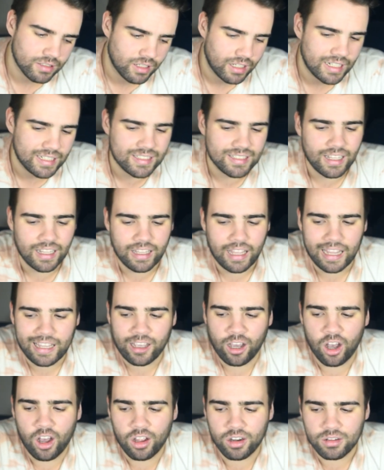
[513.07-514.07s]
It's like I
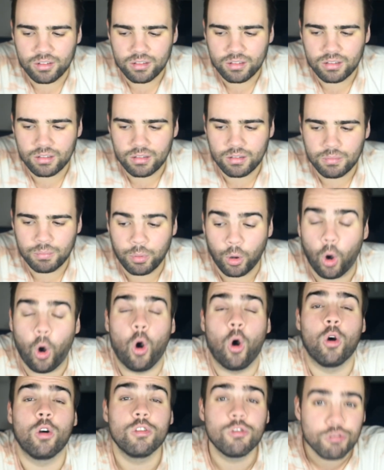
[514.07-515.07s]
can't put
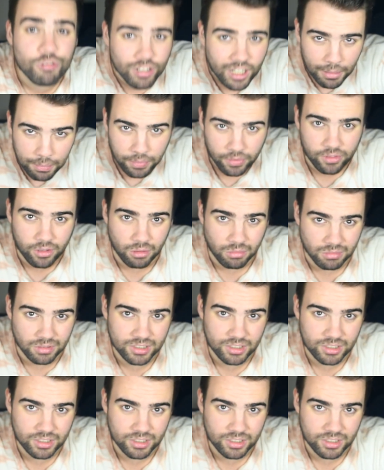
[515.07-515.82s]
100 episodes